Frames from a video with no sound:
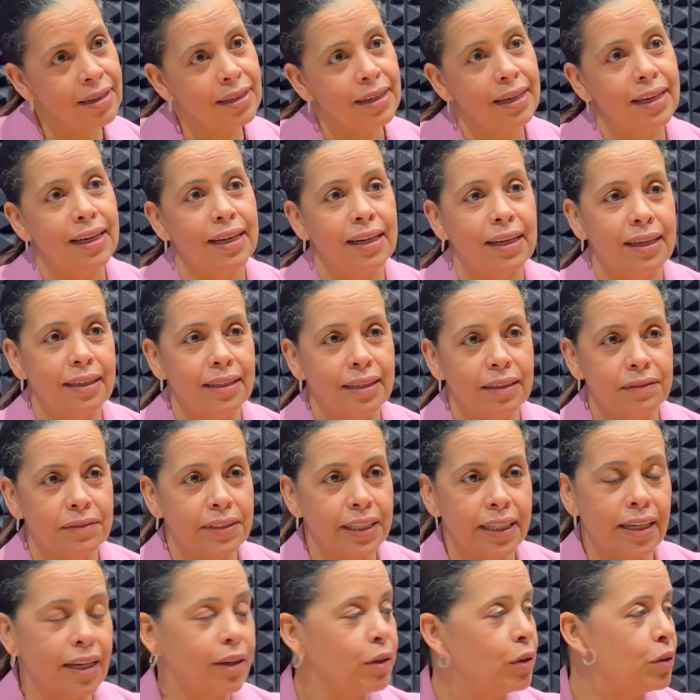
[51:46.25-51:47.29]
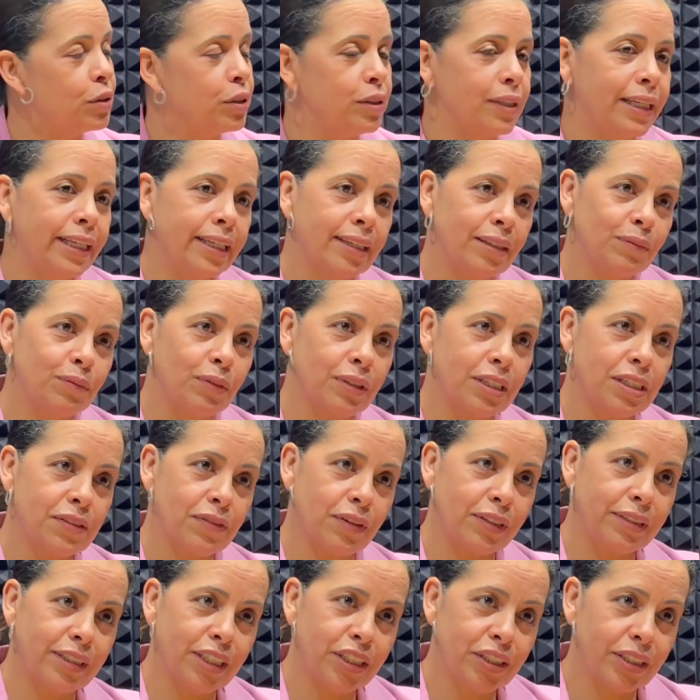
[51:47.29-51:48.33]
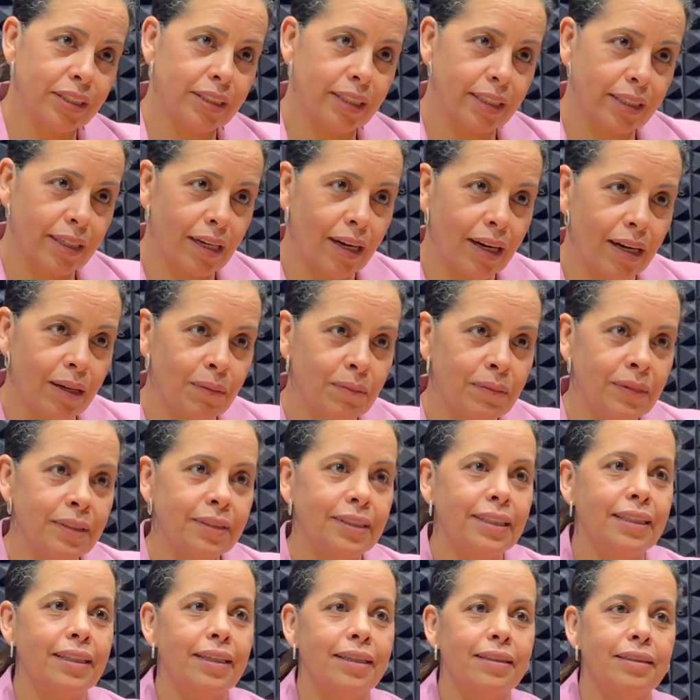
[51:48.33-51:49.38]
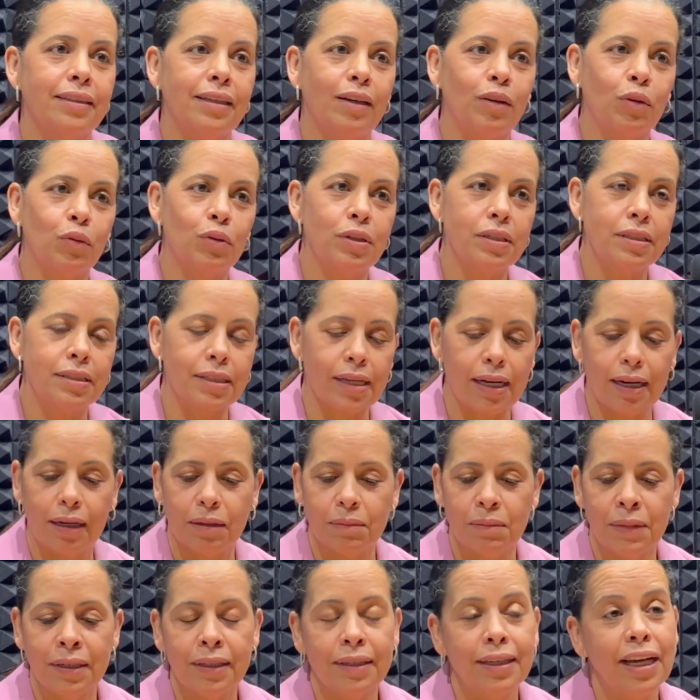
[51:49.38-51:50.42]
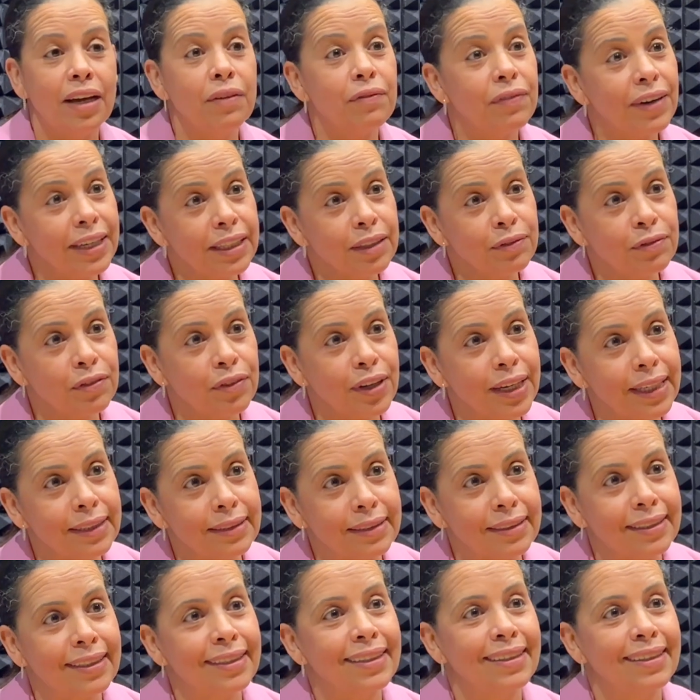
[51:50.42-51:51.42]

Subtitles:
And if they can go to LakelandPoliceFoundation.com, they can always invite a friend.